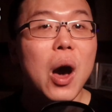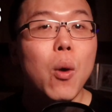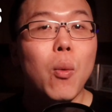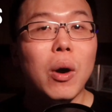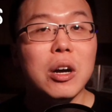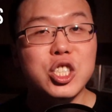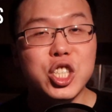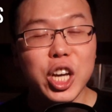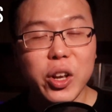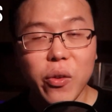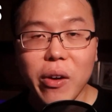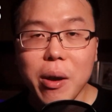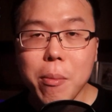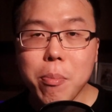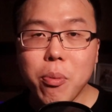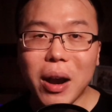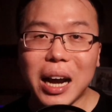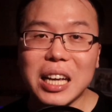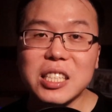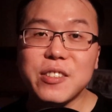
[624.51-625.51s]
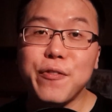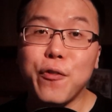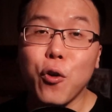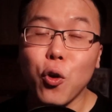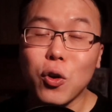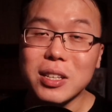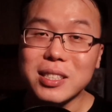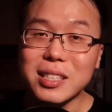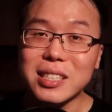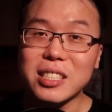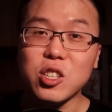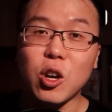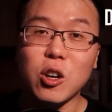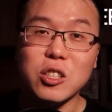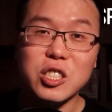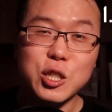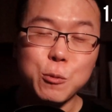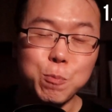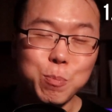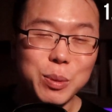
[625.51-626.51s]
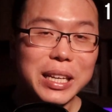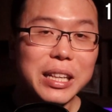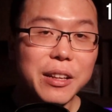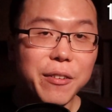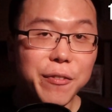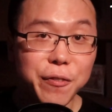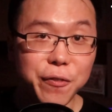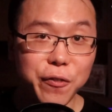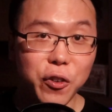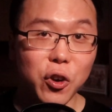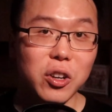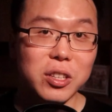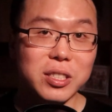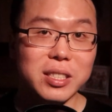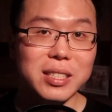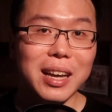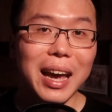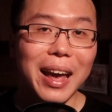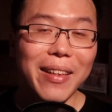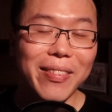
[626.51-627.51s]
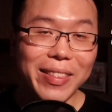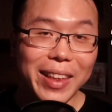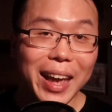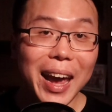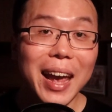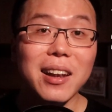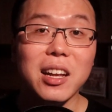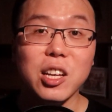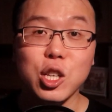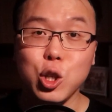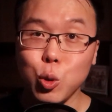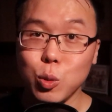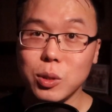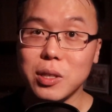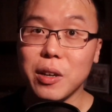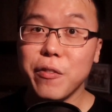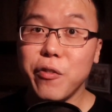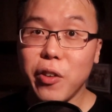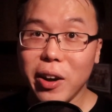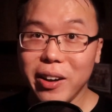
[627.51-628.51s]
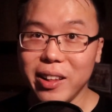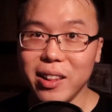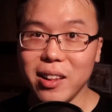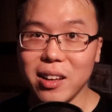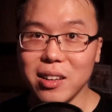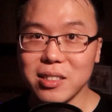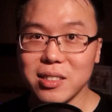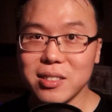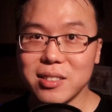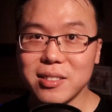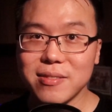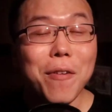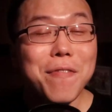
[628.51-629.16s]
while Generate Press focuses on speed first and then the user friendliness.